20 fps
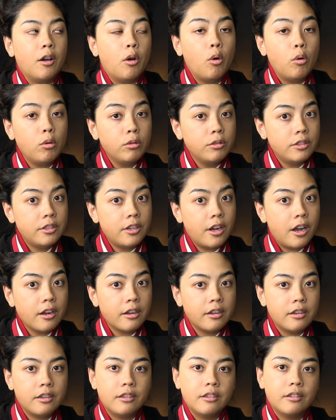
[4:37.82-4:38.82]
old
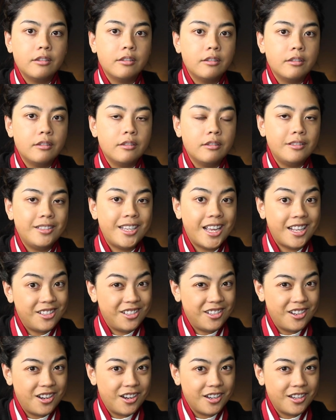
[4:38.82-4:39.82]
stock, dead
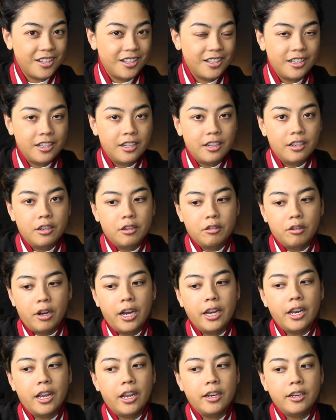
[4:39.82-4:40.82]
stock,
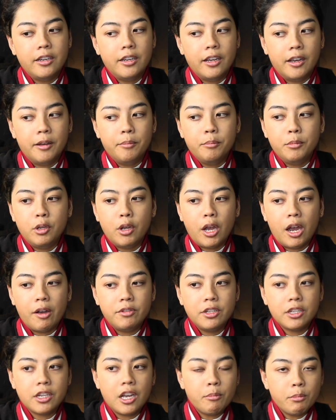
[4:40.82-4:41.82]
right? And you
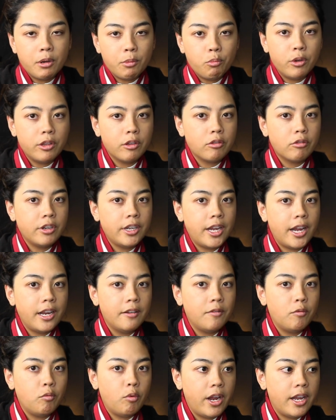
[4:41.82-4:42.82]
have to come up with
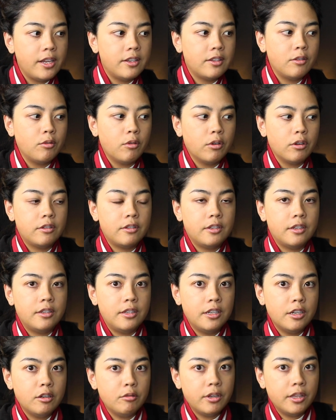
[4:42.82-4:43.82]
creative ways in order to
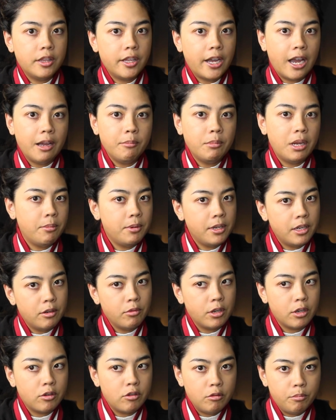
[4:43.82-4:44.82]
deal with that, maybe to
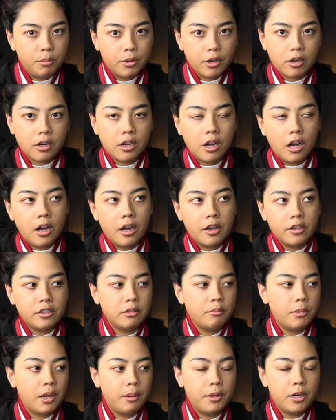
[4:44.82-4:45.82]
recoup your
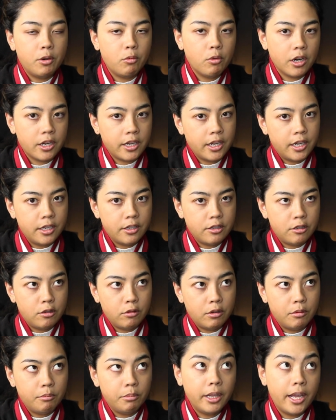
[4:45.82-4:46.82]
cost, maybe to work it
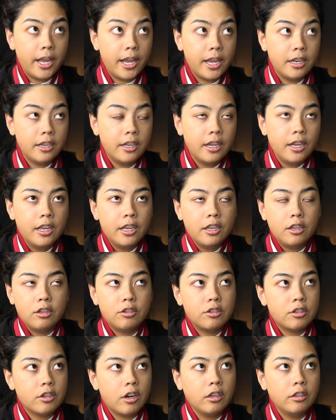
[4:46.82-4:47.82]
into a blend.
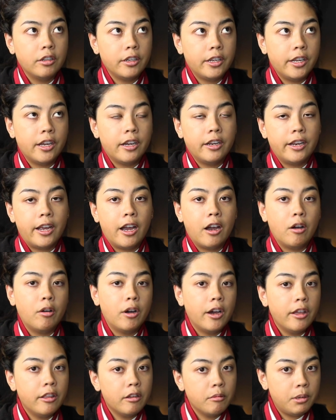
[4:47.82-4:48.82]
You start looking at how
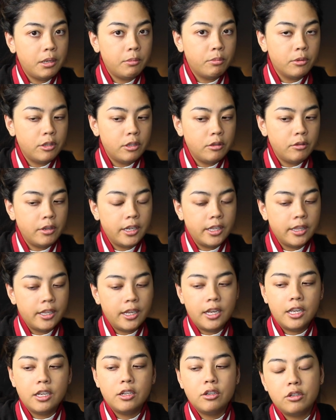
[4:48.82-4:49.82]
other people do it in
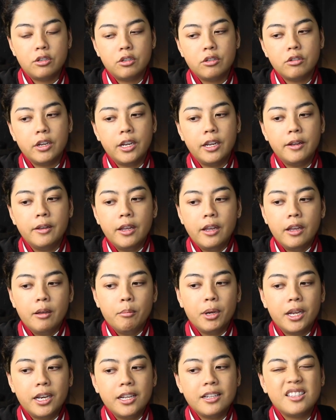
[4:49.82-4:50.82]
the industry.
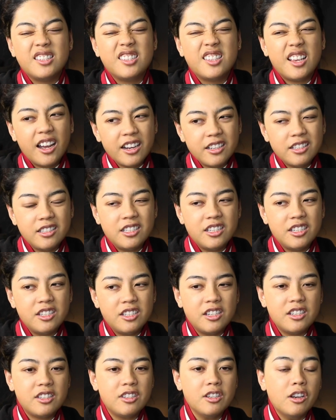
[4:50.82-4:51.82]
But it sucks to
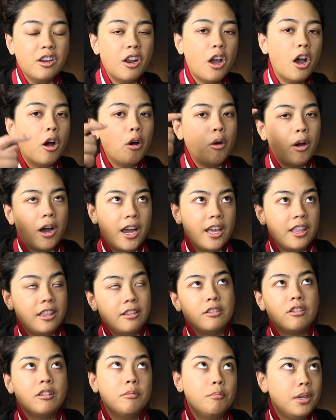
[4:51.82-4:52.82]
just know,
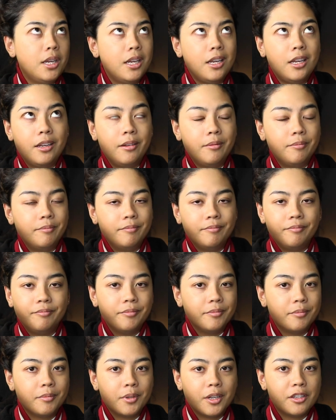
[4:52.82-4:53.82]
to me,
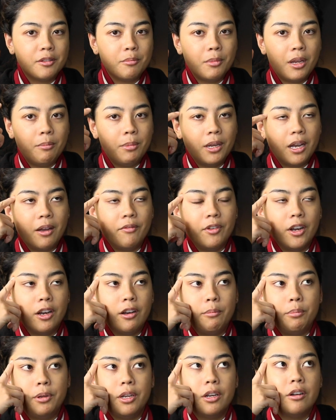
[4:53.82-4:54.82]
because maybe I'm
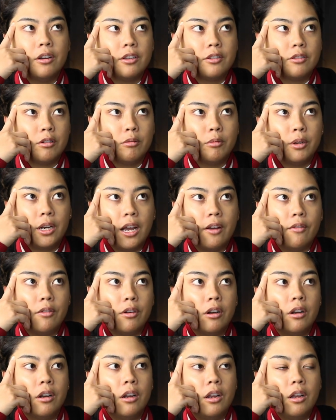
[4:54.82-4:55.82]
very purist or
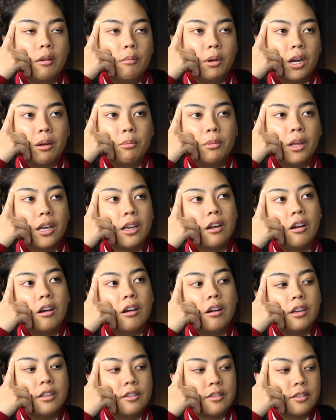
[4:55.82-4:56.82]
whatever, but I'm like,
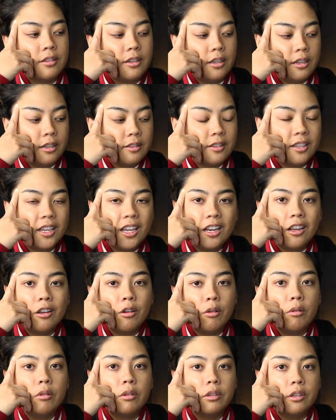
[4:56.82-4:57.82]
oh, it's
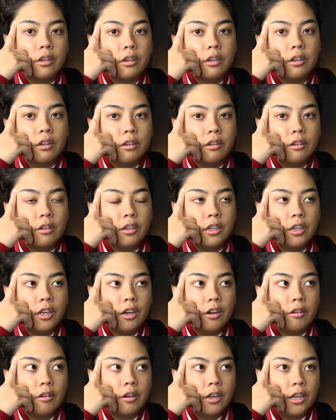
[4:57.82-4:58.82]
getting older. You
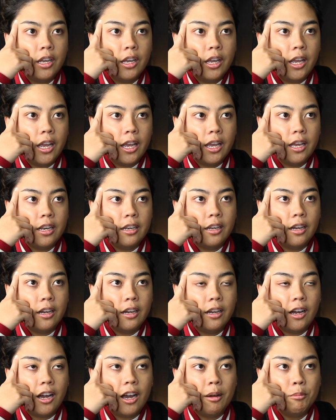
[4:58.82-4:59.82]
know, and
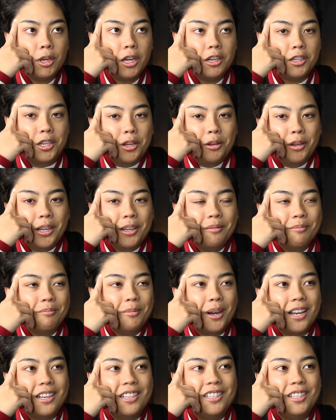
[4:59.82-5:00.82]
I'm not doing
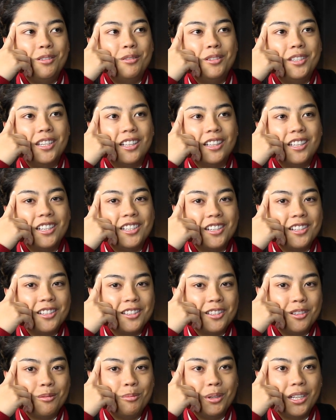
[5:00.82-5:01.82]
my due
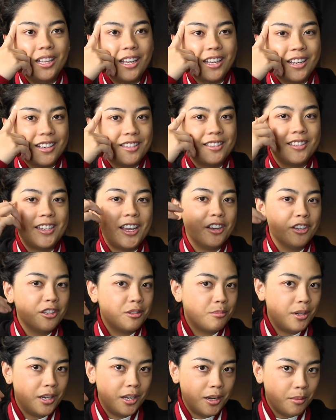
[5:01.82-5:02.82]
diligence to be like a
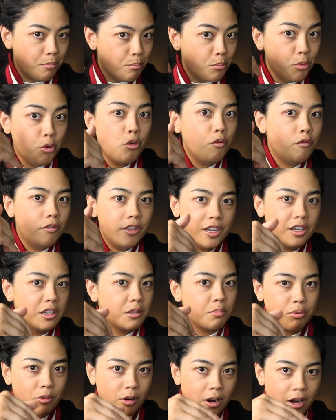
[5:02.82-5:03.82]
salesman and move
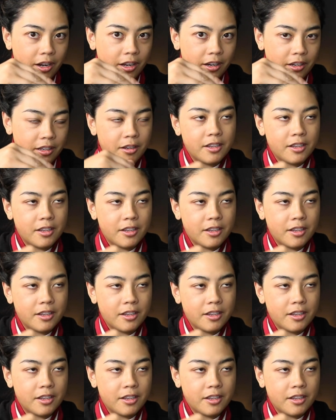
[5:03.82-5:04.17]
this product,